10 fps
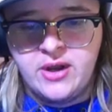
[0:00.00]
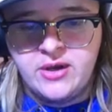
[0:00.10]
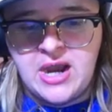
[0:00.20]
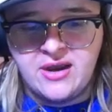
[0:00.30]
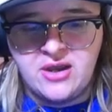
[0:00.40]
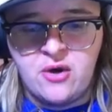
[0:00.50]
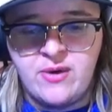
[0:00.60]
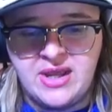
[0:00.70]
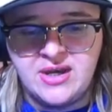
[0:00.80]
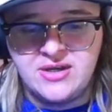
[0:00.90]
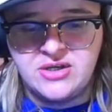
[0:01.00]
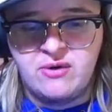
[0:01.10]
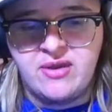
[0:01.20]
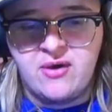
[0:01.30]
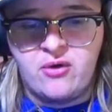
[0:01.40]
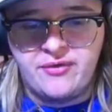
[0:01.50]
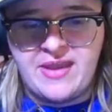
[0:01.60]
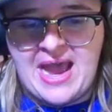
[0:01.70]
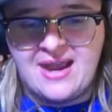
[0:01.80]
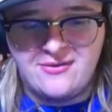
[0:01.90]
not going and doing the whole
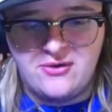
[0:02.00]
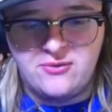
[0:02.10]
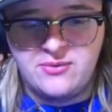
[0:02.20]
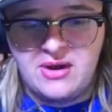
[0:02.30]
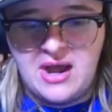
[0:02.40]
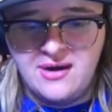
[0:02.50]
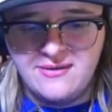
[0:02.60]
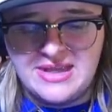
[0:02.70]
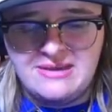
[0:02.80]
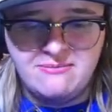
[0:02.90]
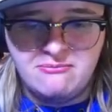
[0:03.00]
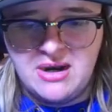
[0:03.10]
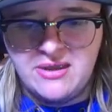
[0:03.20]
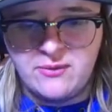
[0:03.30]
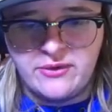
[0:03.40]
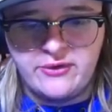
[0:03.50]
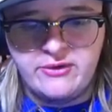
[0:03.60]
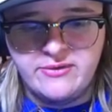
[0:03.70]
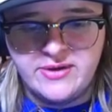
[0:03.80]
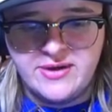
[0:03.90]
attack, so honestly, might as well
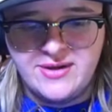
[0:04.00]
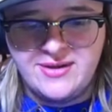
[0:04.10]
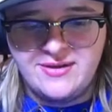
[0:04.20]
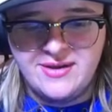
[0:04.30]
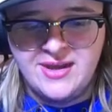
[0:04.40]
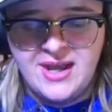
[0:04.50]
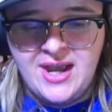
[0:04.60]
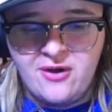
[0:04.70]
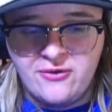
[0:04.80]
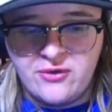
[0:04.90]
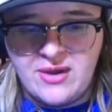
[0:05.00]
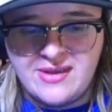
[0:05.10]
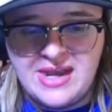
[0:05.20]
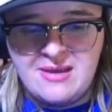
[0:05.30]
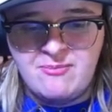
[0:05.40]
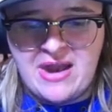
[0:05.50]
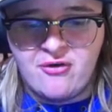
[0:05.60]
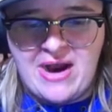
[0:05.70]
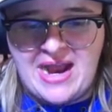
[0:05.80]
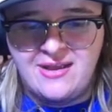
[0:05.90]
do it. And also, us getting
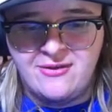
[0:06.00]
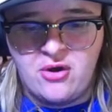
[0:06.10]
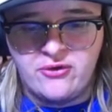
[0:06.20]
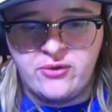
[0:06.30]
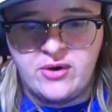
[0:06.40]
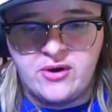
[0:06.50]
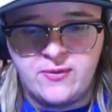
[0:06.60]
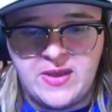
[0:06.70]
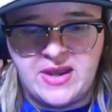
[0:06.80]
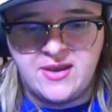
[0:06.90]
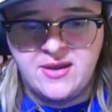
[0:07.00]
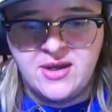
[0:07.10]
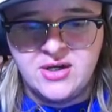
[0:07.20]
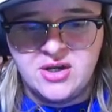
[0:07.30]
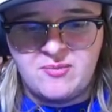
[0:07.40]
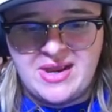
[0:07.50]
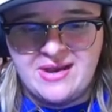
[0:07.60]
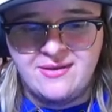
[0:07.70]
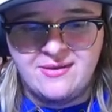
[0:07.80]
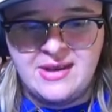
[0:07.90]
better at it is also a good thing, just
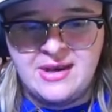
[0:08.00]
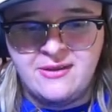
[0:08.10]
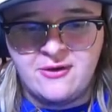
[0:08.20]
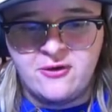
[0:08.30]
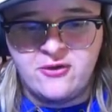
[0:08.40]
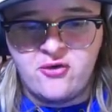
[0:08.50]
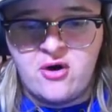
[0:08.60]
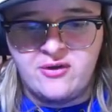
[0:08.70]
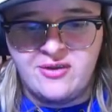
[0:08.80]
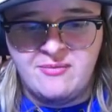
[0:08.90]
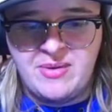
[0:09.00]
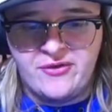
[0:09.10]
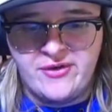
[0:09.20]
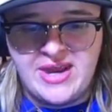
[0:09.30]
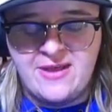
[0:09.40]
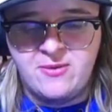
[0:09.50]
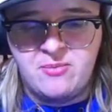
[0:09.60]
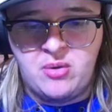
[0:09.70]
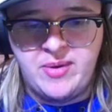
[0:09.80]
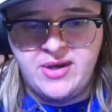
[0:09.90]
because it is our strongest ability at the
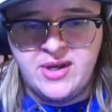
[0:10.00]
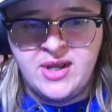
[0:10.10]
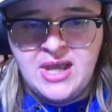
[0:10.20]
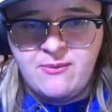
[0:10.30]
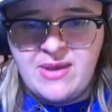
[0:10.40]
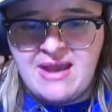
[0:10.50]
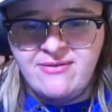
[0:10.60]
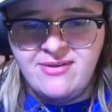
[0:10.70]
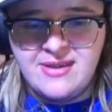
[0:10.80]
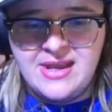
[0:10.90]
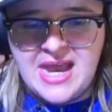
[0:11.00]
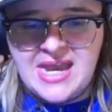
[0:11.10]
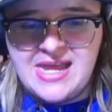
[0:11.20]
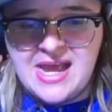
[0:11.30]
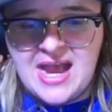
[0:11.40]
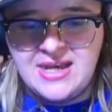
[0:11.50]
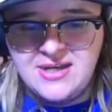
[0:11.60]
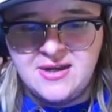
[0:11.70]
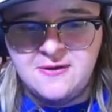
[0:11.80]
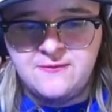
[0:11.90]
moment. And we haven't seen any
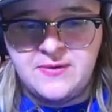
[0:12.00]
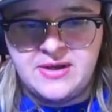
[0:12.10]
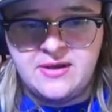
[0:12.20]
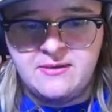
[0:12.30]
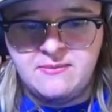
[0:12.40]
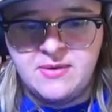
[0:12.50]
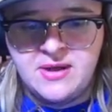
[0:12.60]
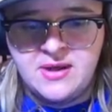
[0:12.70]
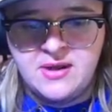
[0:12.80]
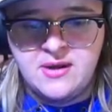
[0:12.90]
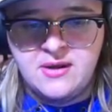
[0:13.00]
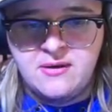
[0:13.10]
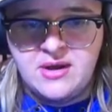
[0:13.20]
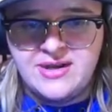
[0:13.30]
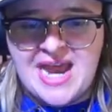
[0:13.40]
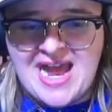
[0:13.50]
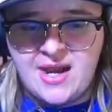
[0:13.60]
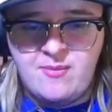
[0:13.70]
kind of attack